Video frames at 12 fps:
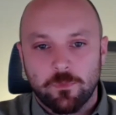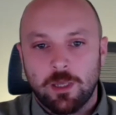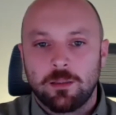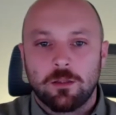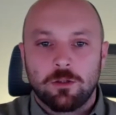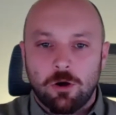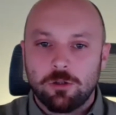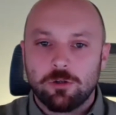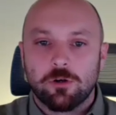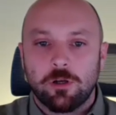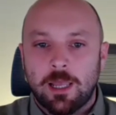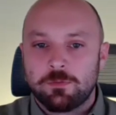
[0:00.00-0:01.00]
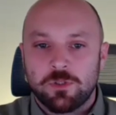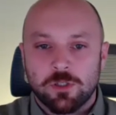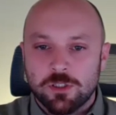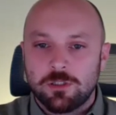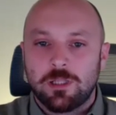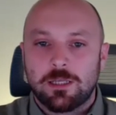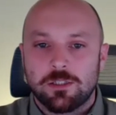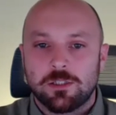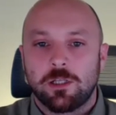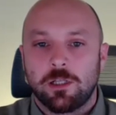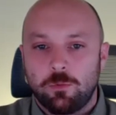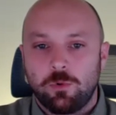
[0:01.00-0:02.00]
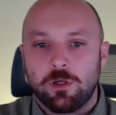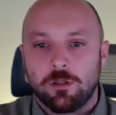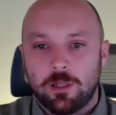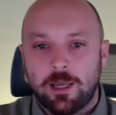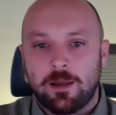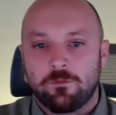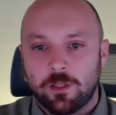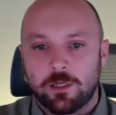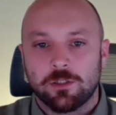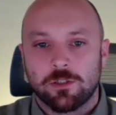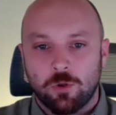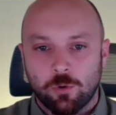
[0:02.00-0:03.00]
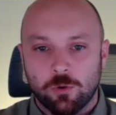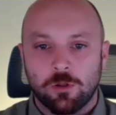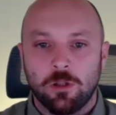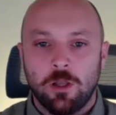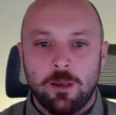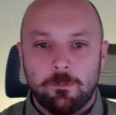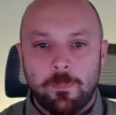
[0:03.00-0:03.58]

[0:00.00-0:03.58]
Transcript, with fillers: And the dollar collapse doesn't necessarily will have like a total